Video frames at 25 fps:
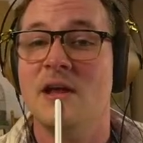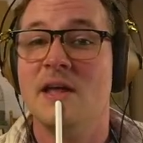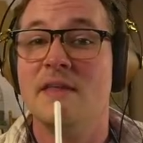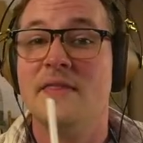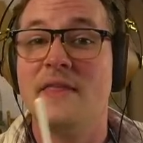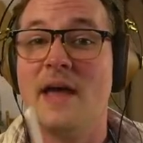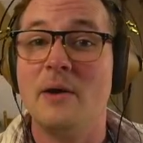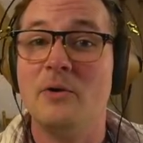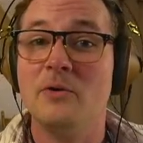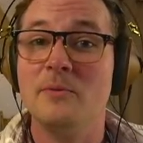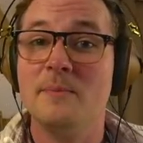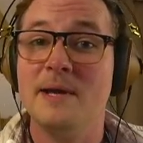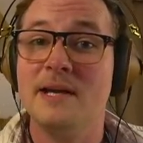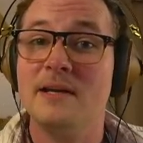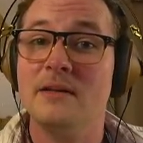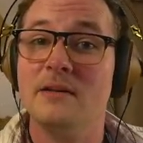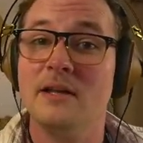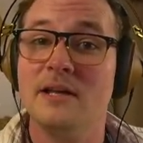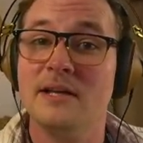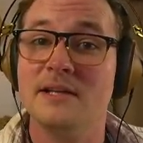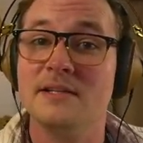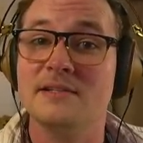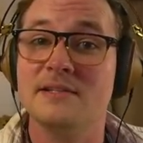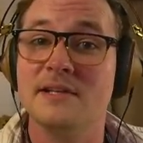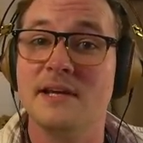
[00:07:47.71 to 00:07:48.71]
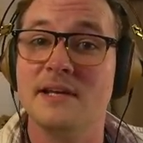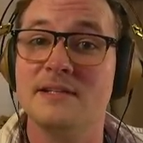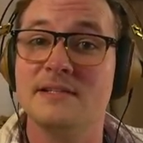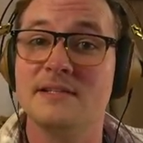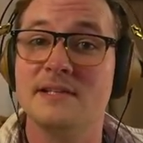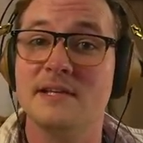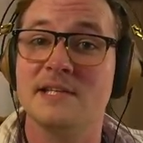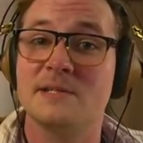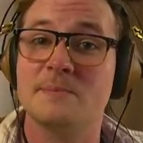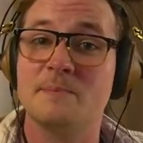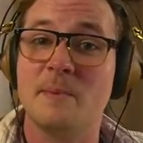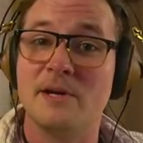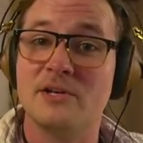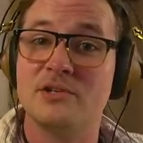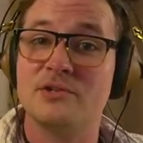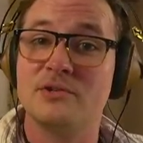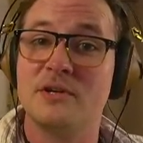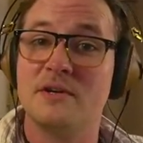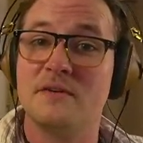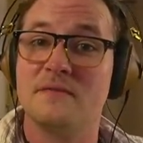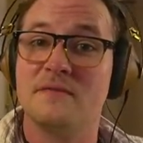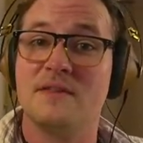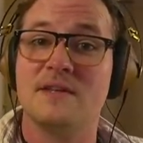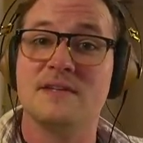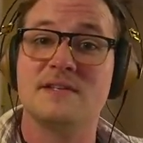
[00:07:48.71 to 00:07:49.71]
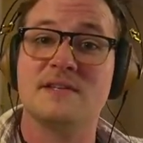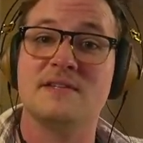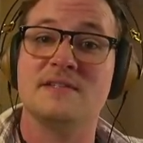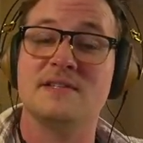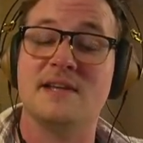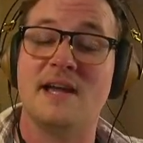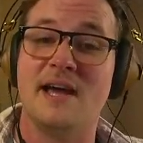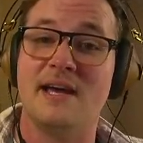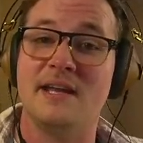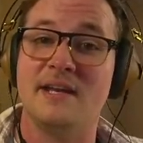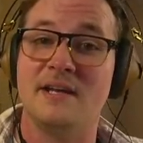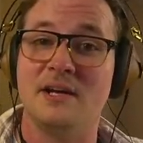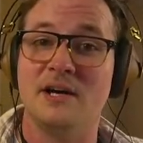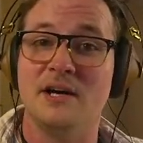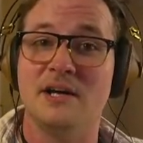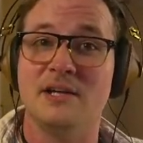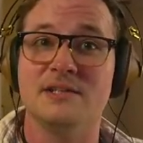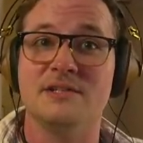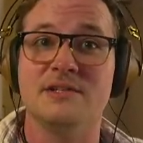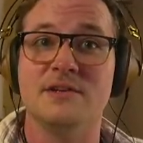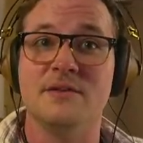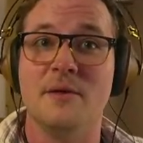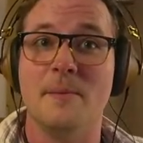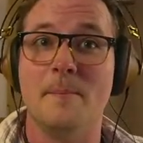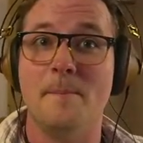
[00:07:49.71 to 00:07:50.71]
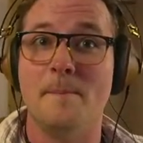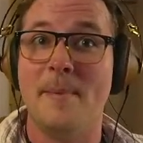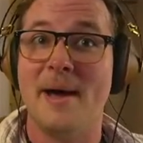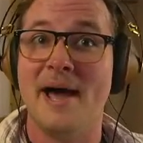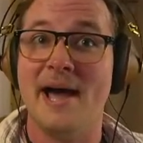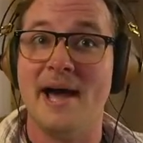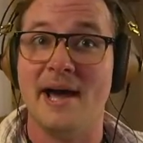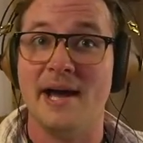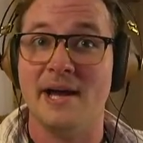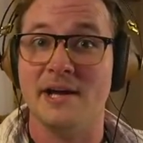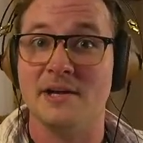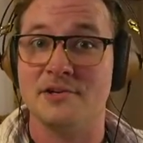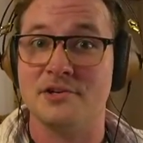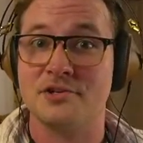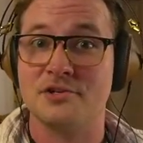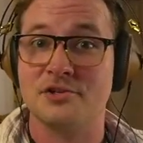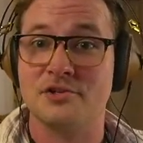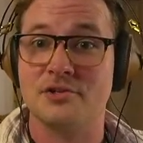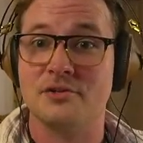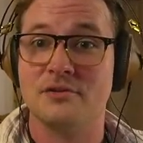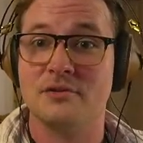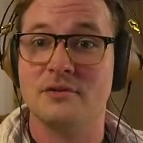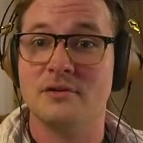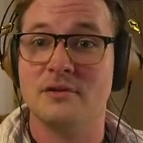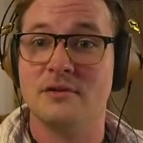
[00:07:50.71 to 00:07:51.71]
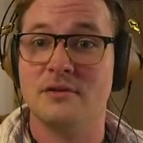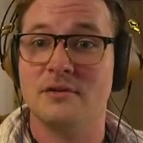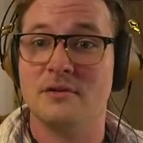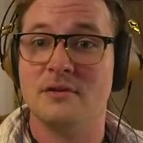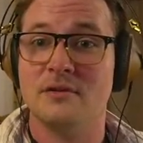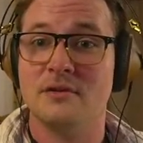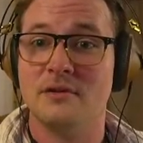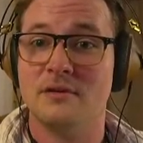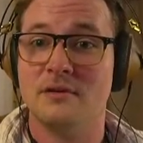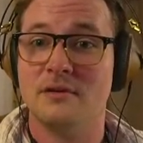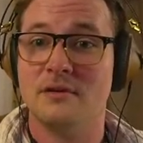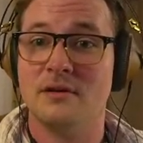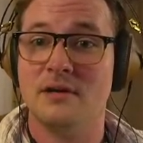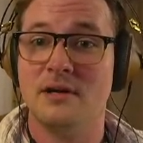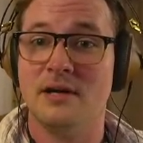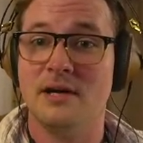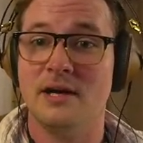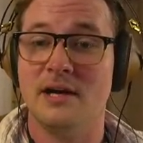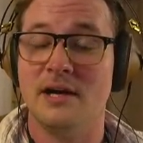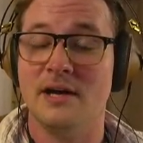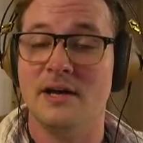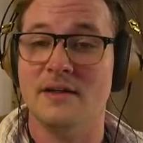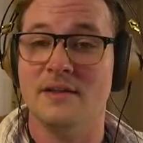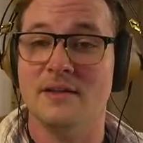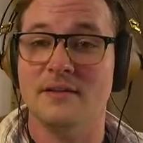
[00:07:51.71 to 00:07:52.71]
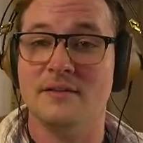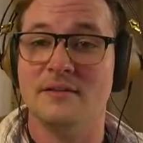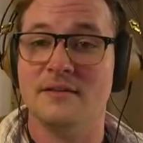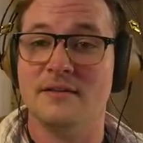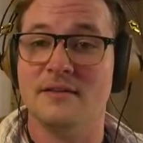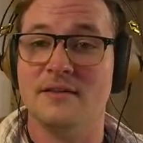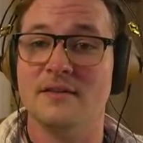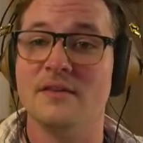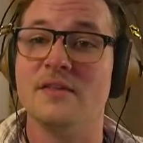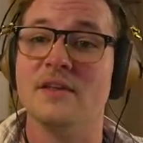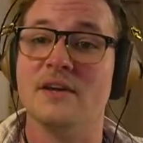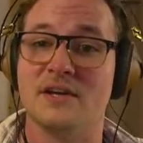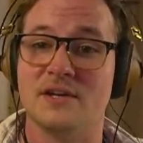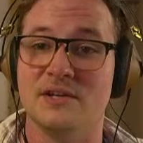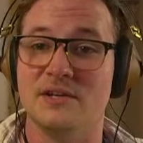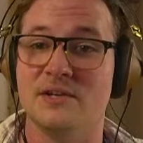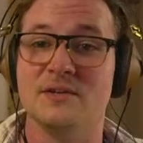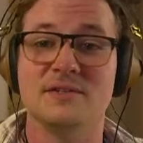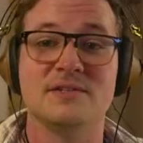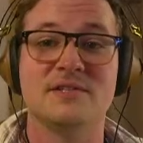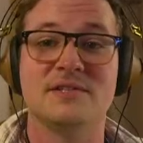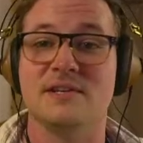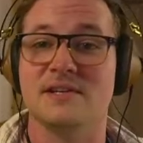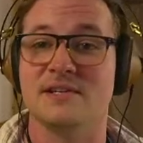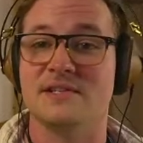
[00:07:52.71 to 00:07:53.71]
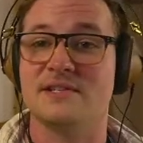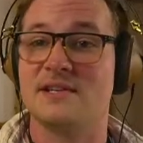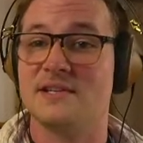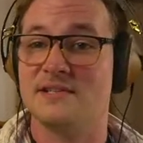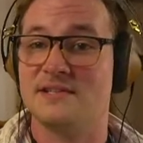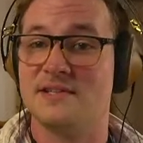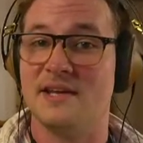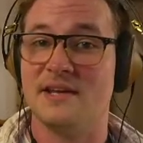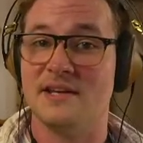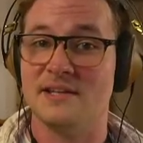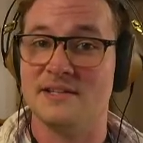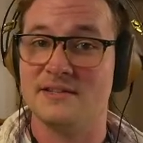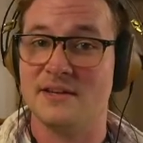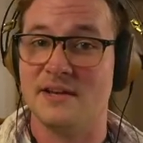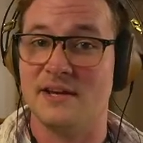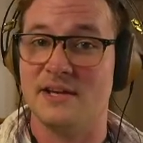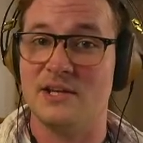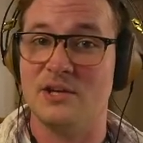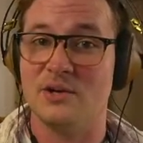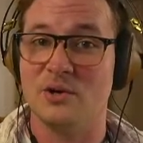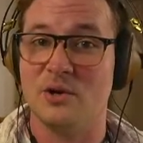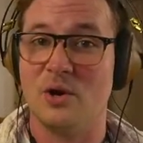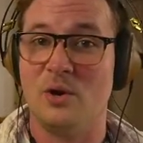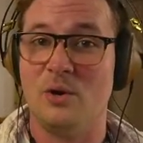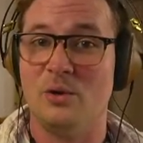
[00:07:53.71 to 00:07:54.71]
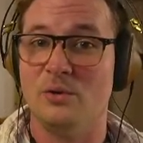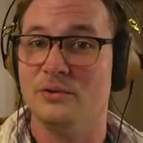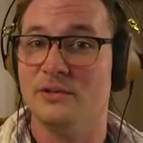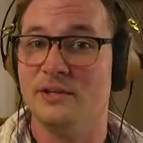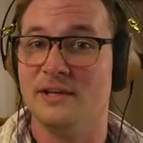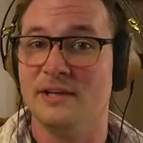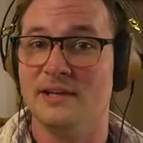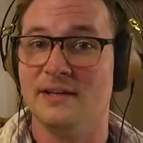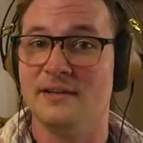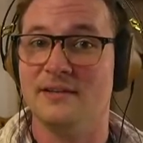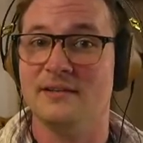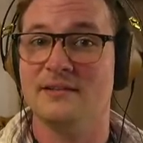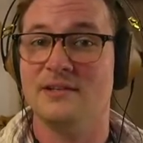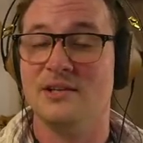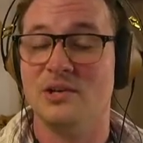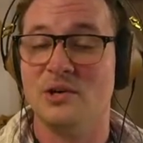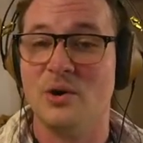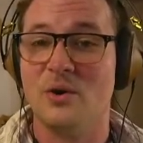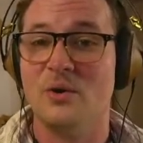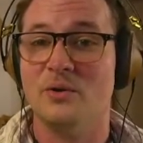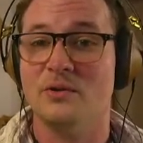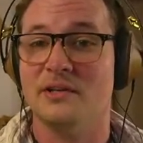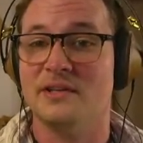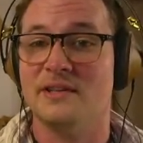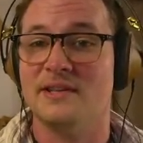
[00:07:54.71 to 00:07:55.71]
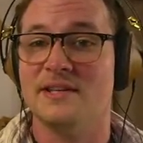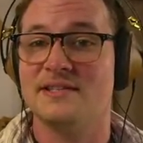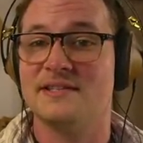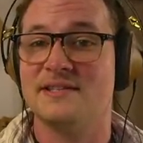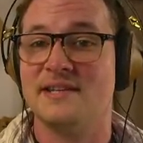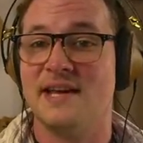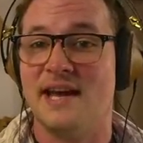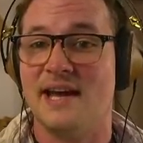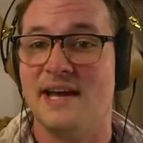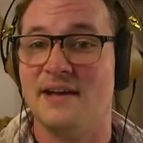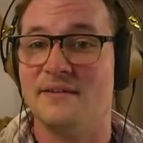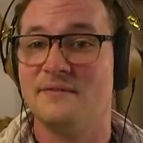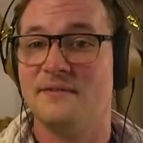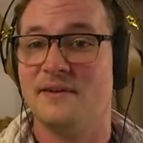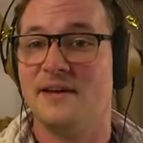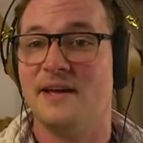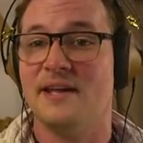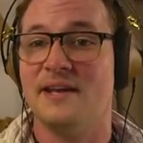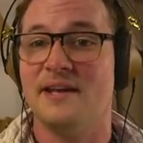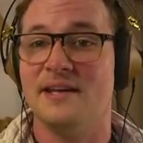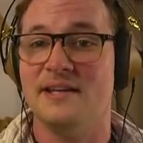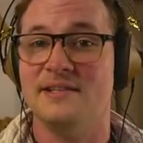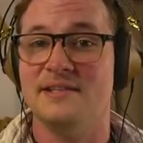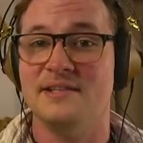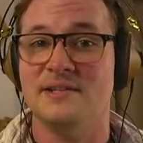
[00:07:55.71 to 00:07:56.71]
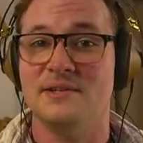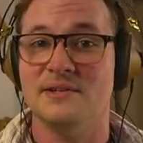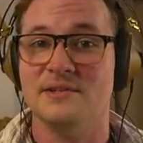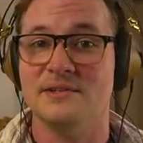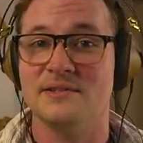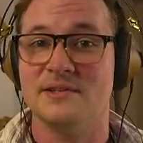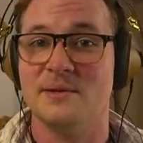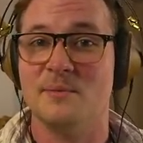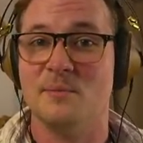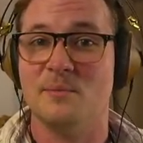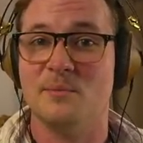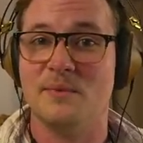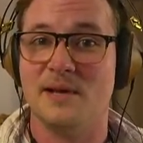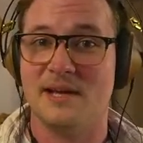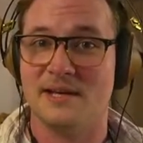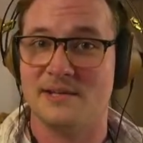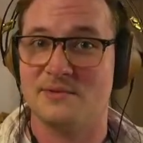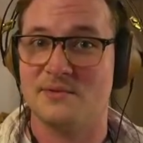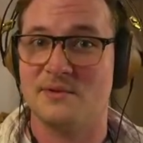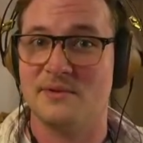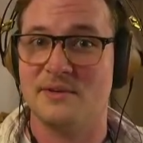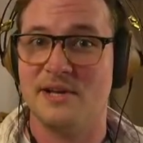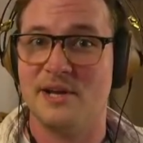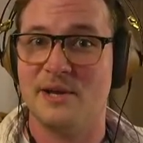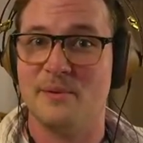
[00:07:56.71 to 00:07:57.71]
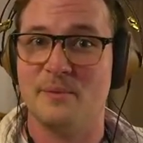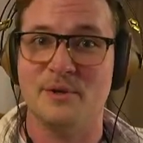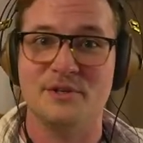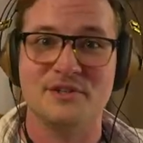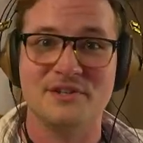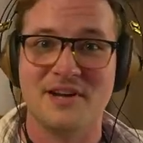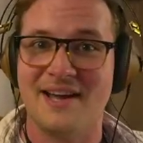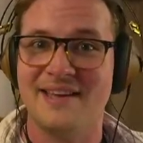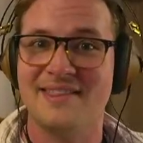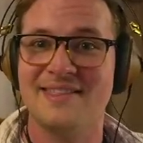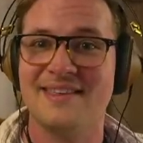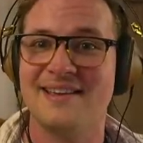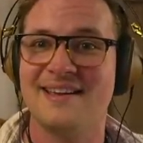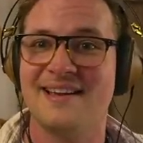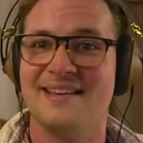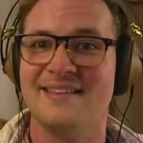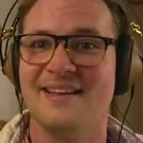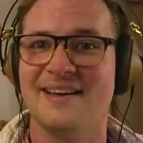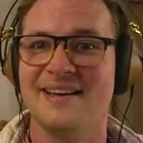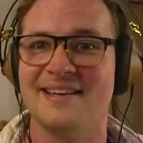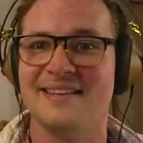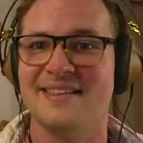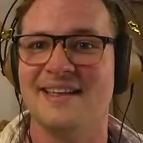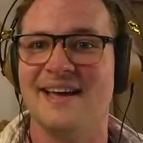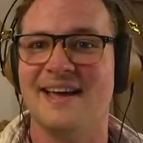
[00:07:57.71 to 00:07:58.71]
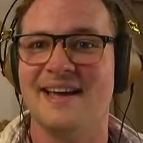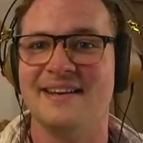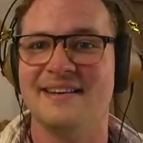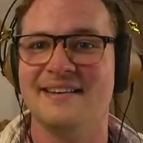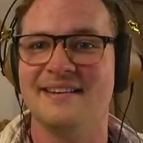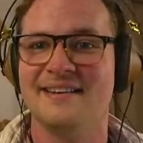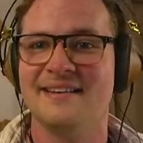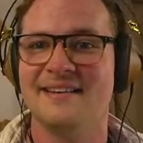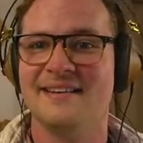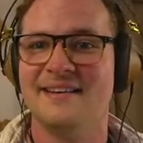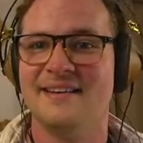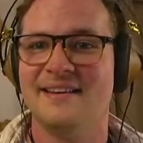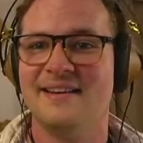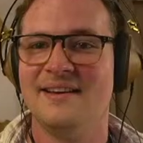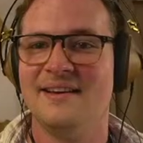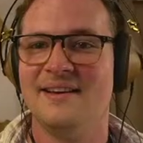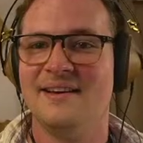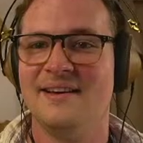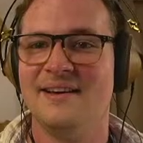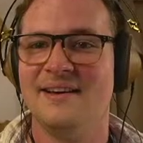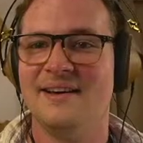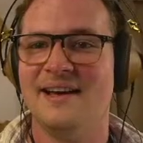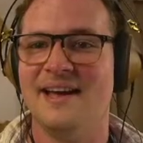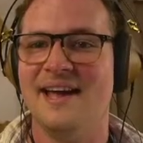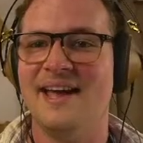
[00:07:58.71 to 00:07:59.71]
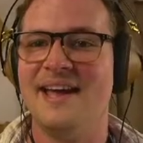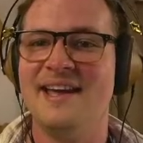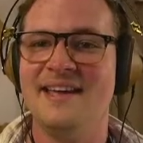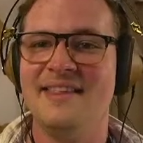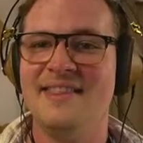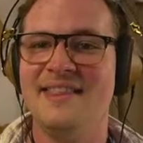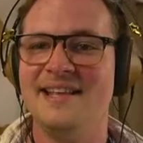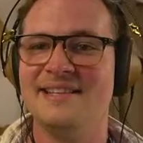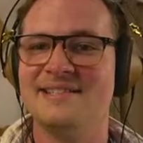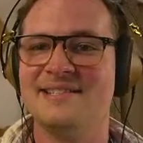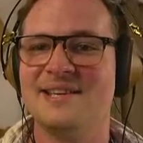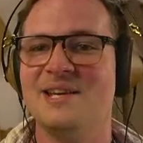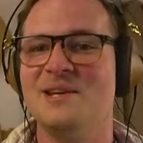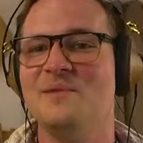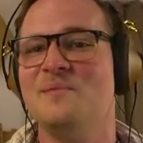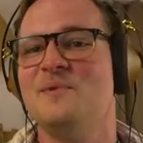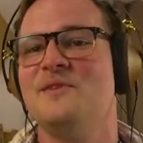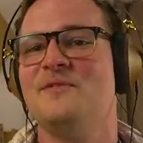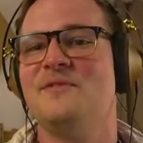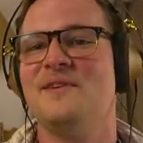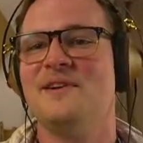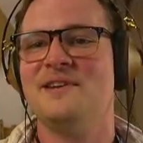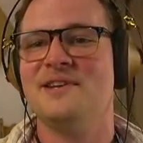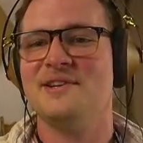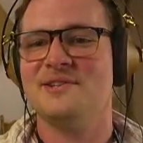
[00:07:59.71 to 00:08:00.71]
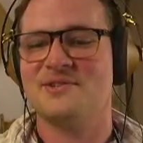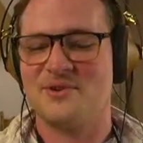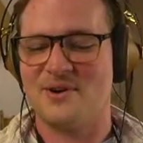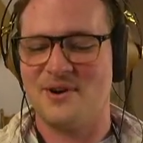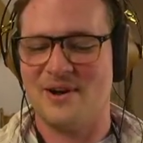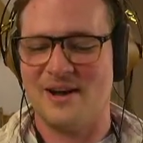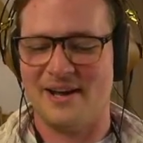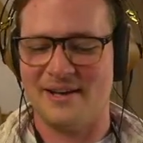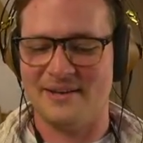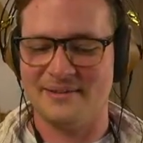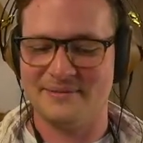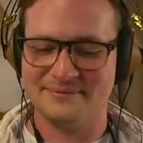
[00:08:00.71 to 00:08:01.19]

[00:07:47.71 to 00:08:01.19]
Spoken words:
That would make a lot of sense, especially if this is adding on to the bash, the Caduceus, because then it's like you're holding the staff and it deals the extra damage. I think I like that. And that's going to be fun to draw.